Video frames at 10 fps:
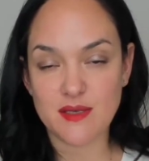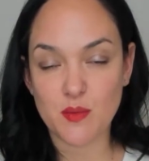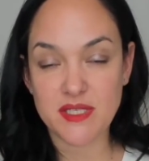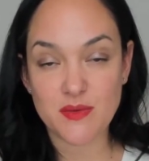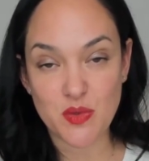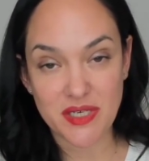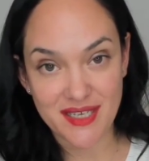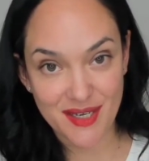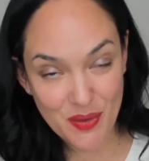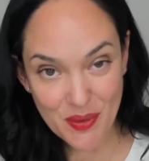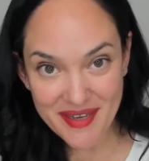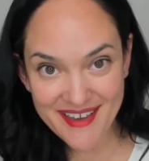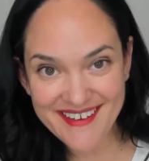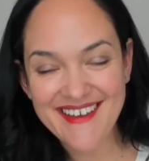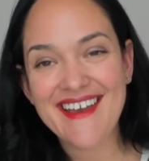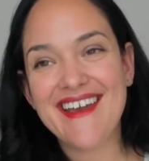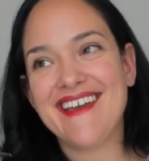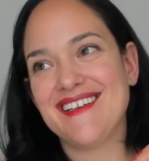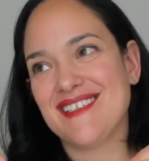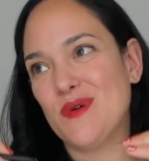And what's really annoying
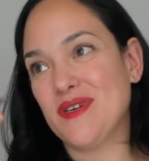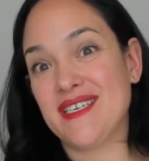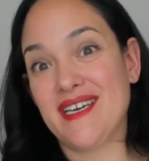is that we